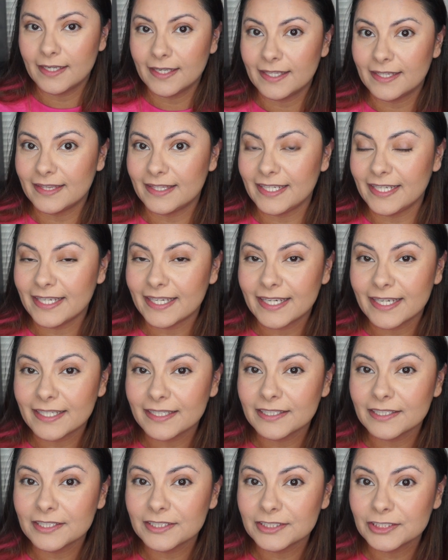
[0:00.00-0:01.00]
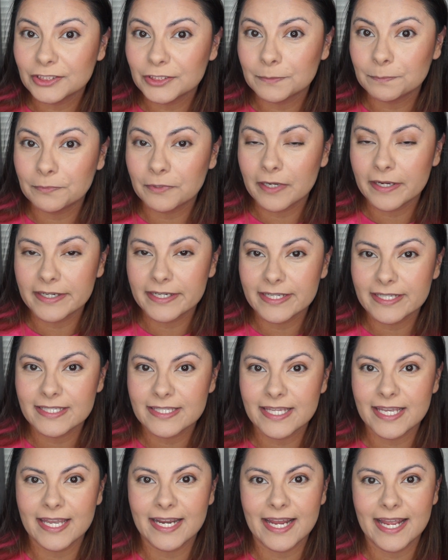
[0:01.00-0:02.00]
The other 2 products
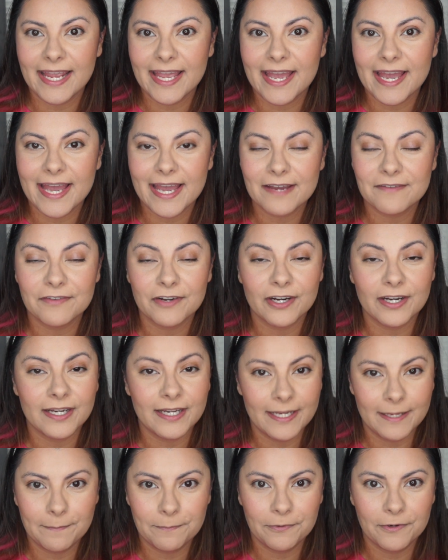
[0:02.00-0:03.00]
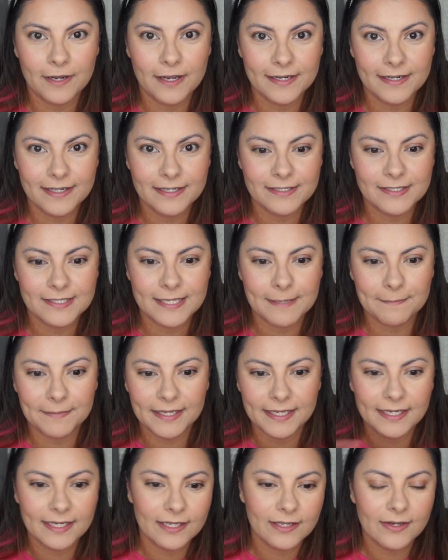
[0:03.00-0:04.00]
that I have are lip products. So I'm
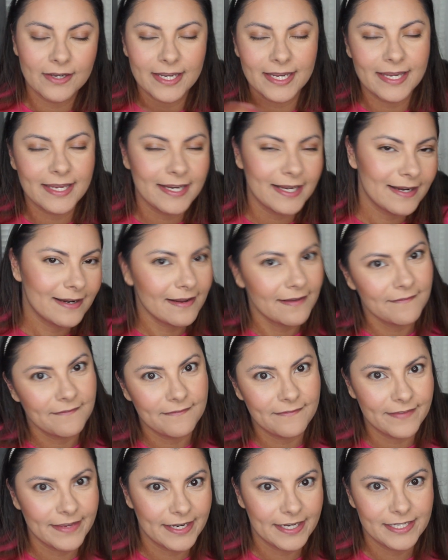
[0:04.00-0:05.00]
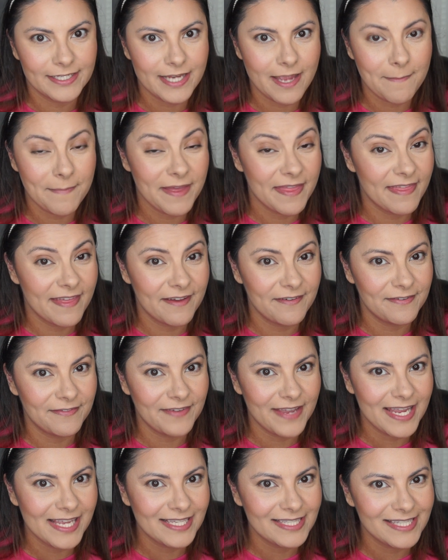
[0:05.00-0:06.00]
going to go ahead and finish up the
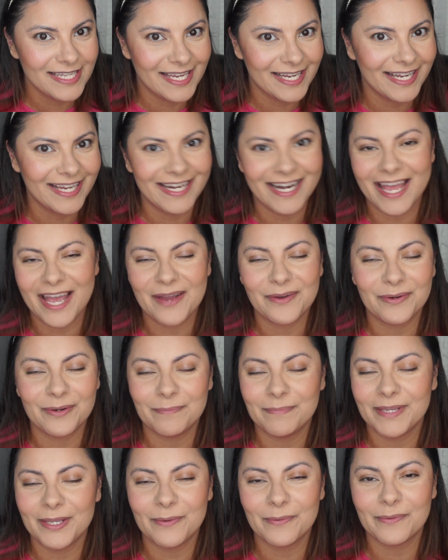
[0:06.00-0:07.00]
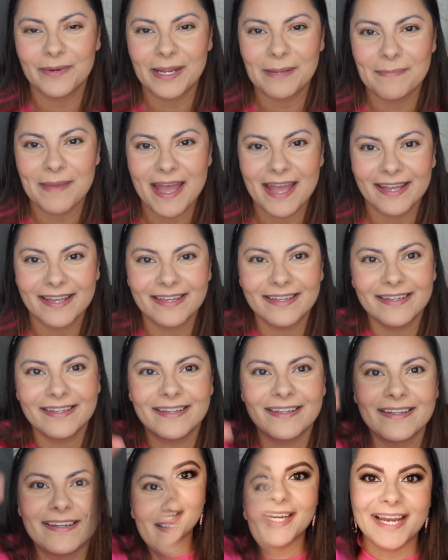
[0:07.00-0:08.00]
face, and then I will be right back.
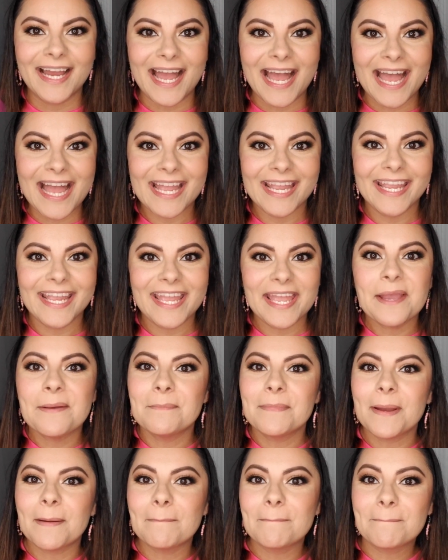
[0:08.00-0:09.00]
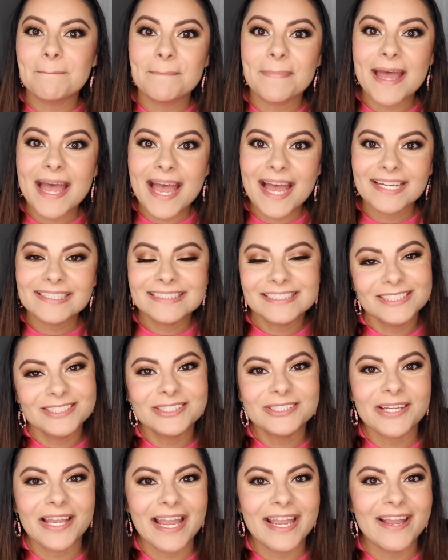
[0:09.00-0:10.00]
I am back to
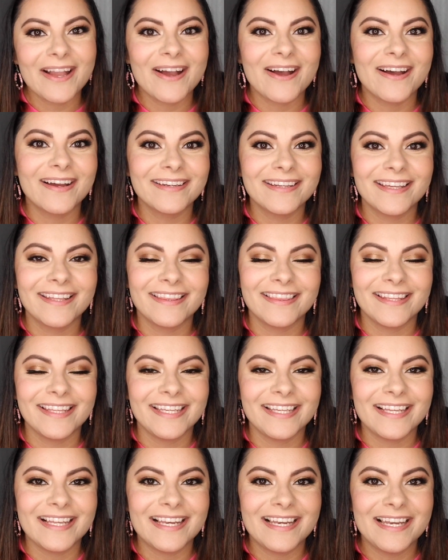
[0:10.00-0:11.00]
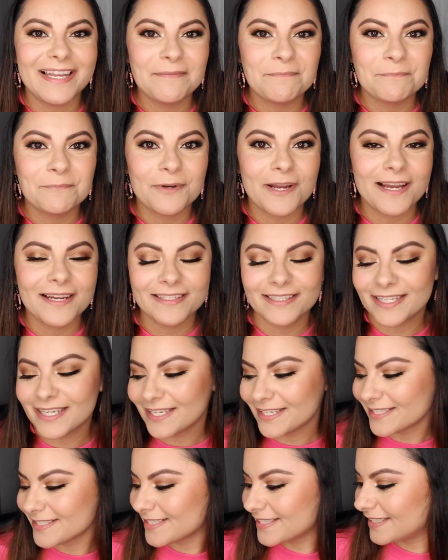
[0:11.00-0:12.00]
try on the lip
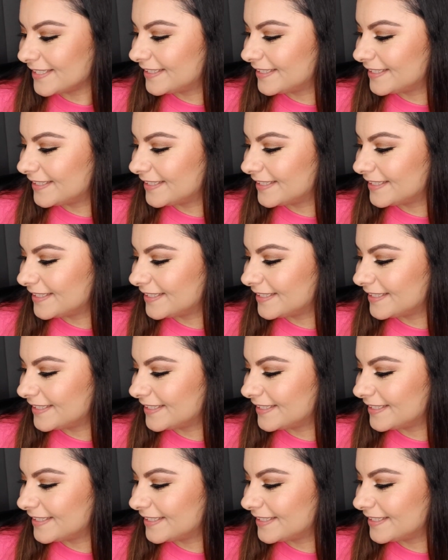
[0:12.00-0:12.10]
products.